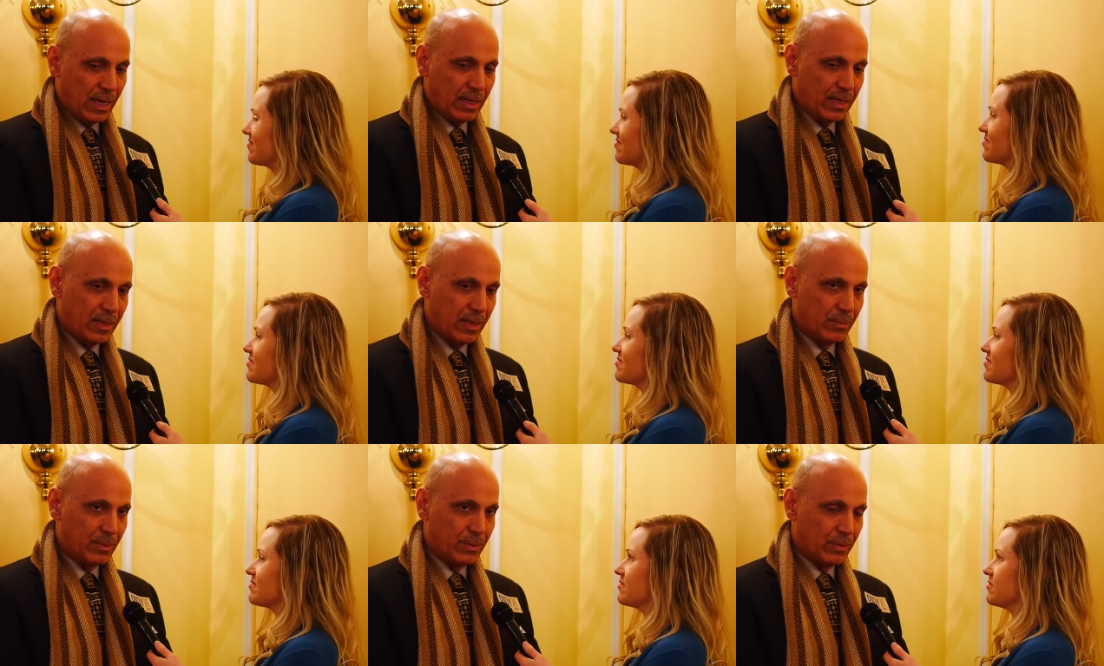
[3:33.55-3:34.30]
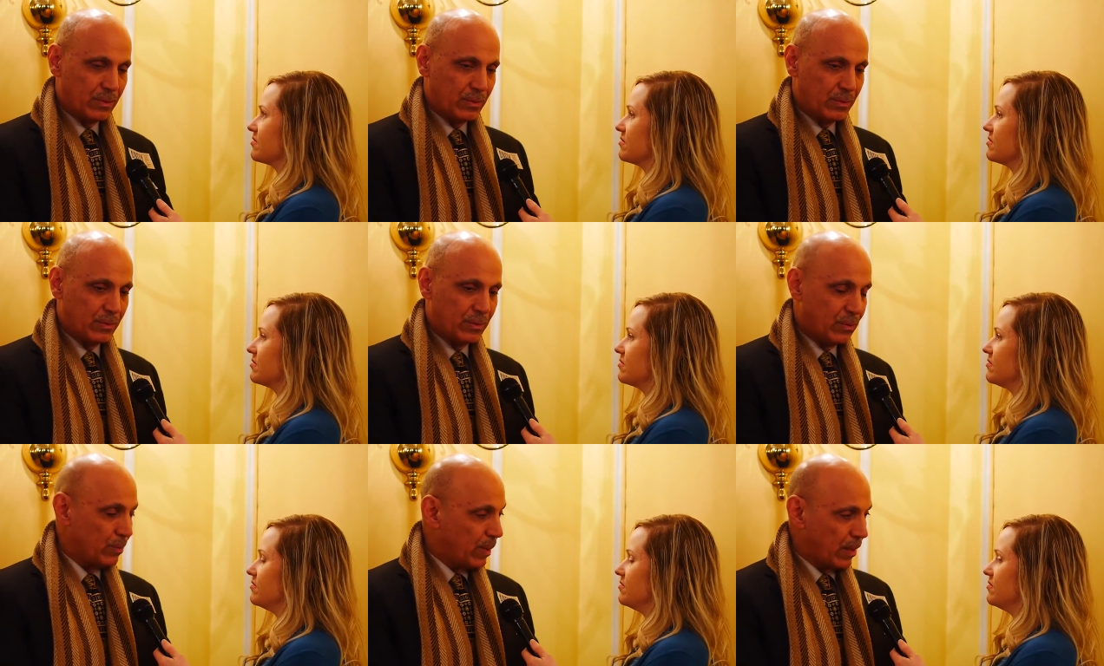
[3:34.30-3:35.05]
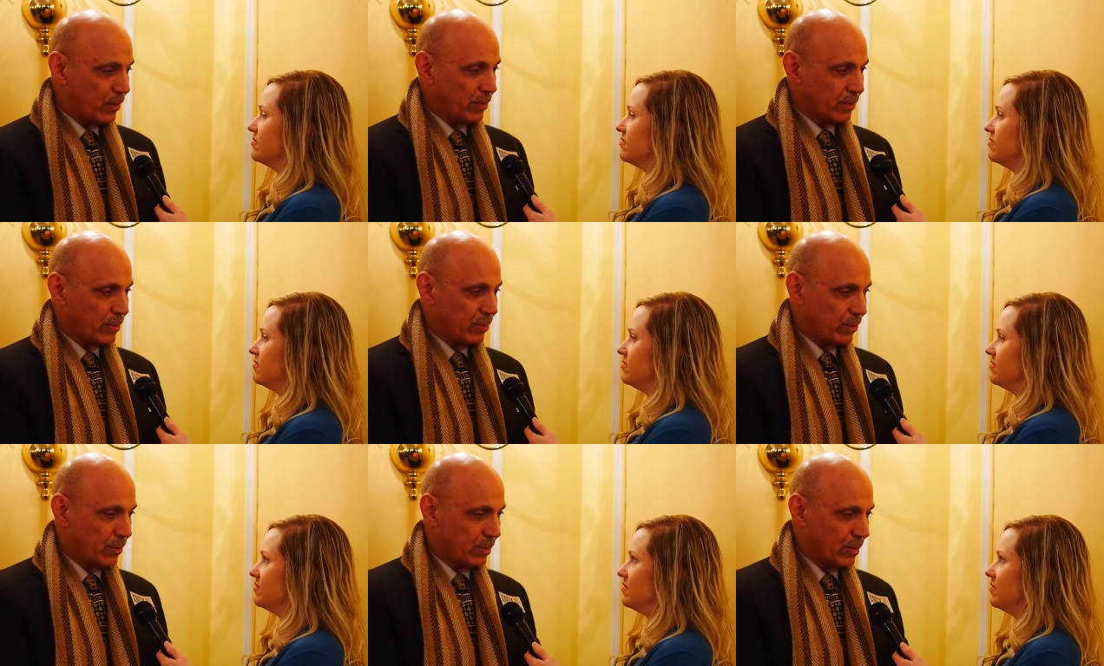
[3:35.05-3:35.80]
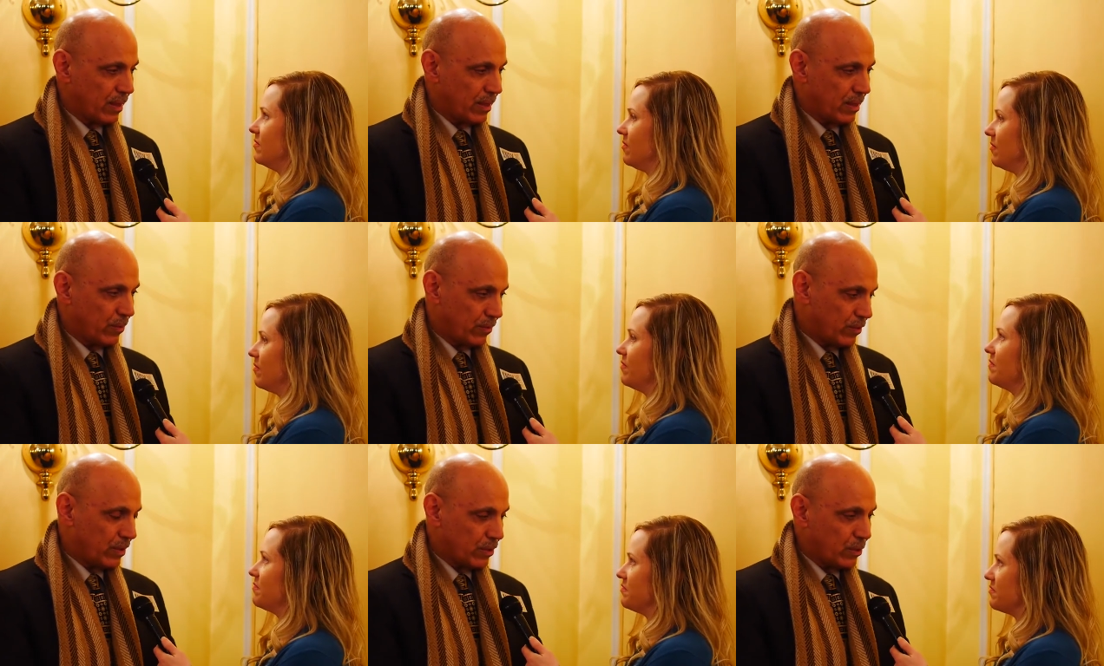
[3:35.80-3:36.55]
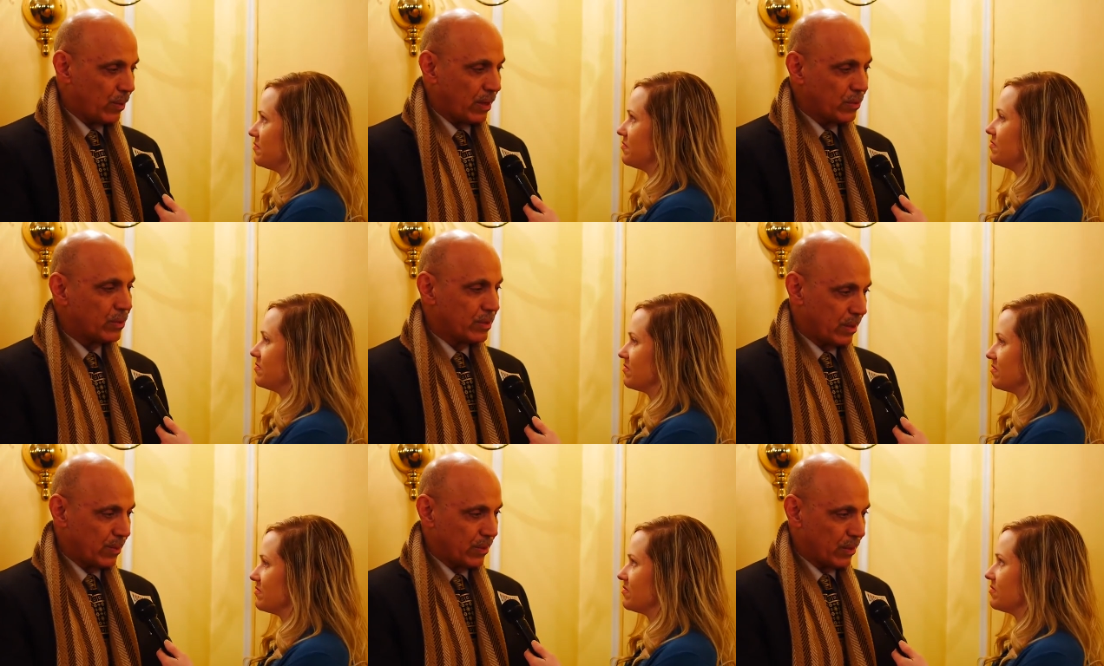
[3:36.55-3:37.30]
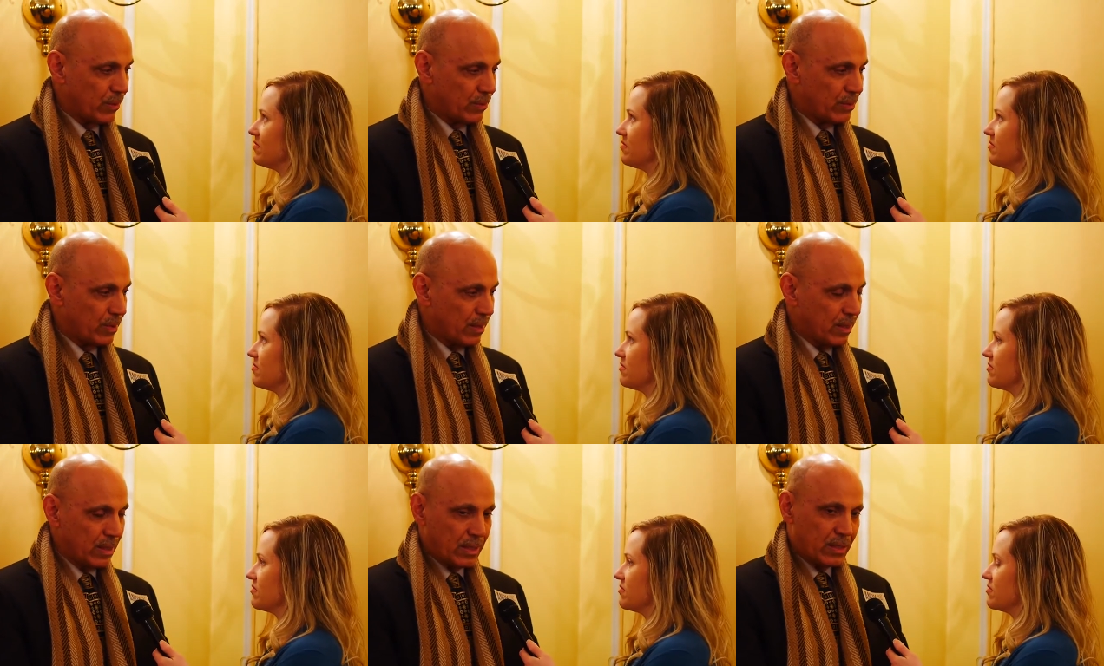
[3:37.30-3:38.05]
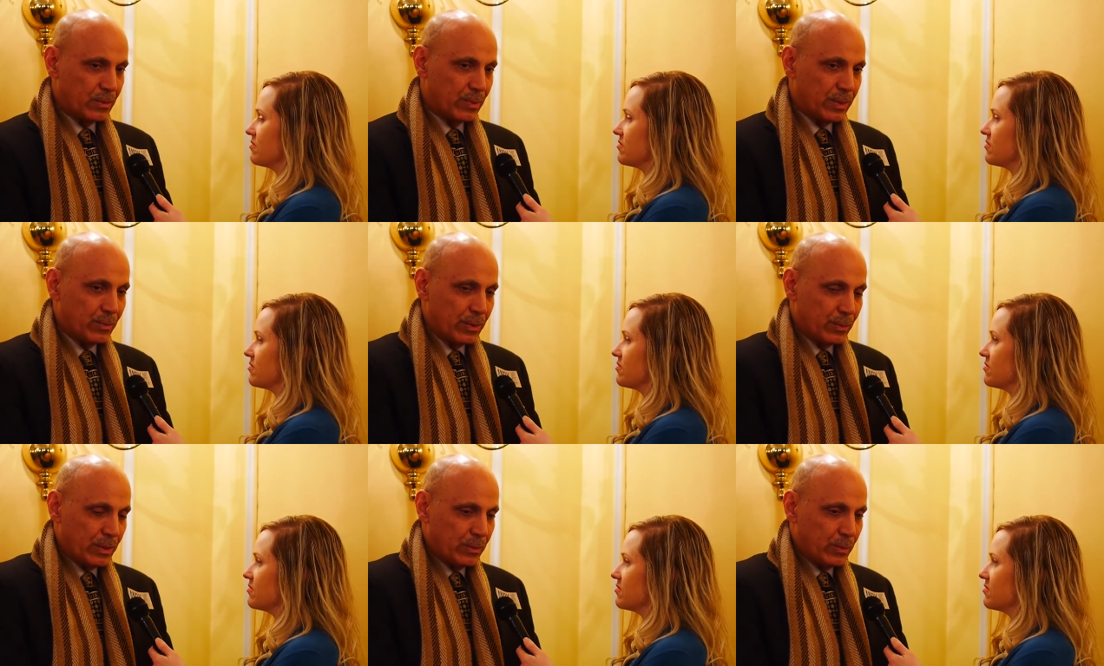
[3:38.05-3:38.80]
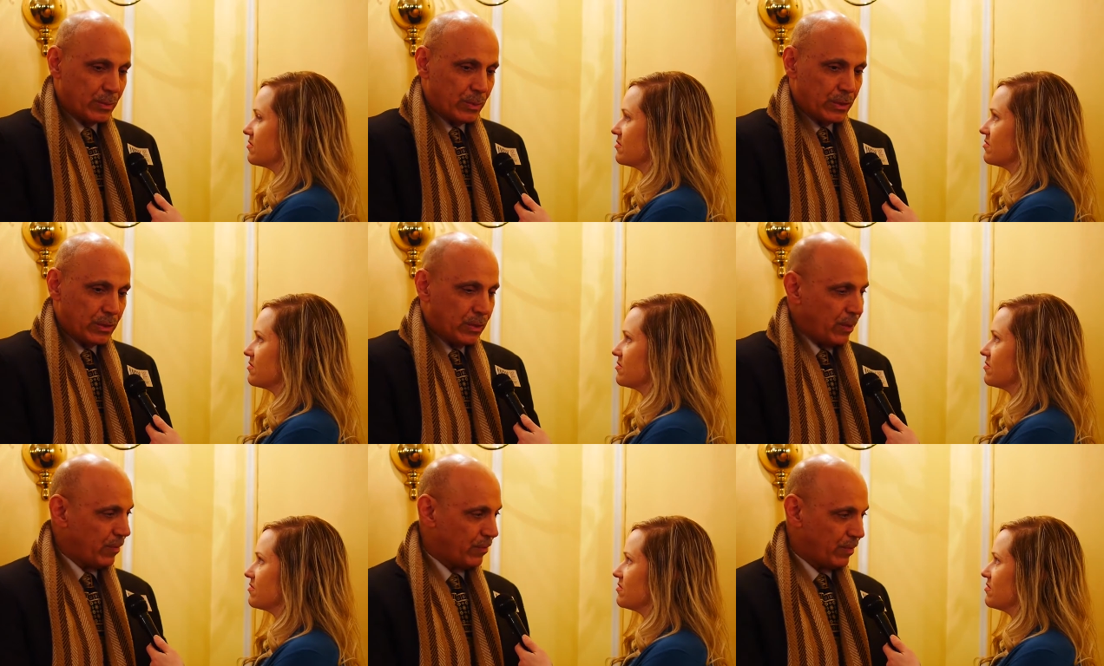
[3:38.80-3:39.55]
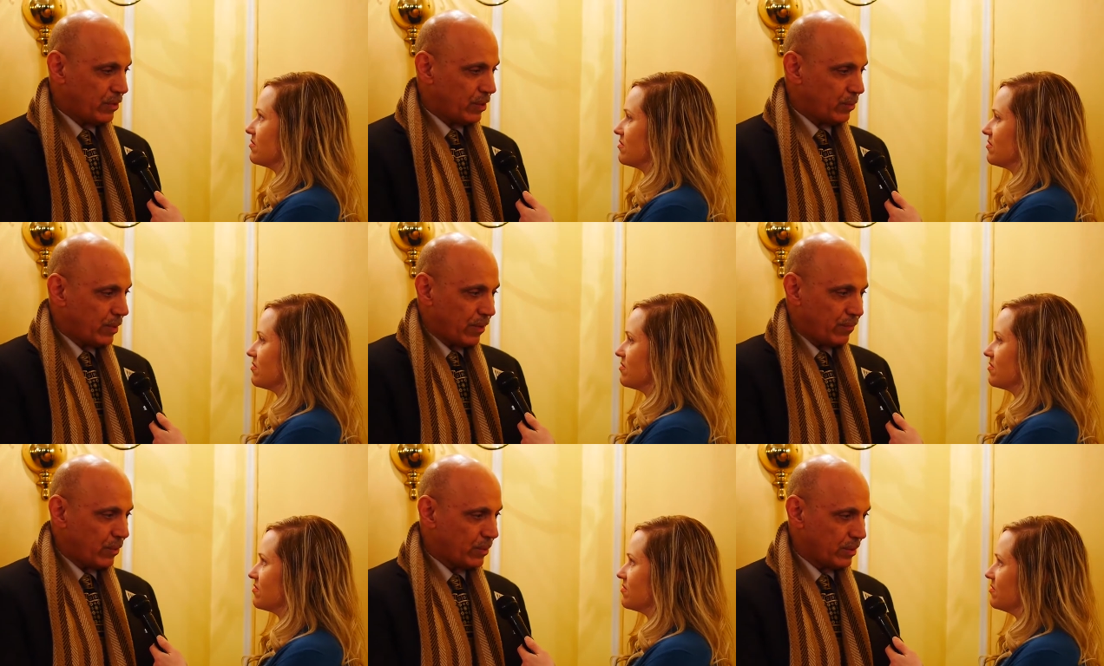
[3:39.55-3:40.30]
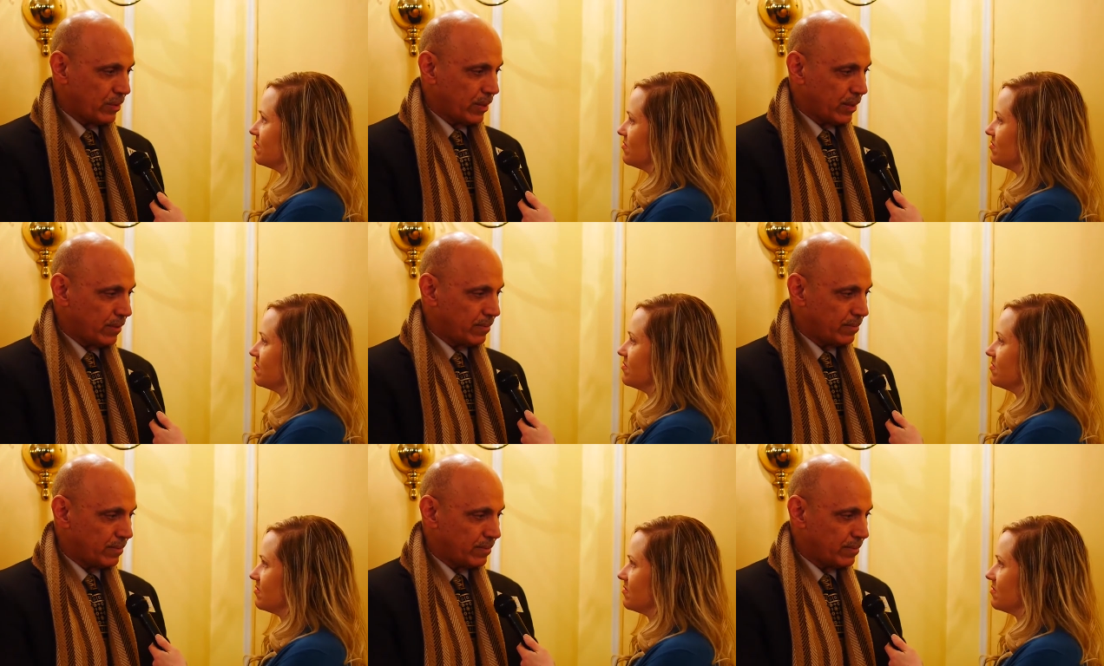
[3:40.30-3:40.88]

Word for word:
Speaker 1: and get them to do better in school. I think we've just squandered some of those because we, we, we just don't have the vision. We're not focused on it.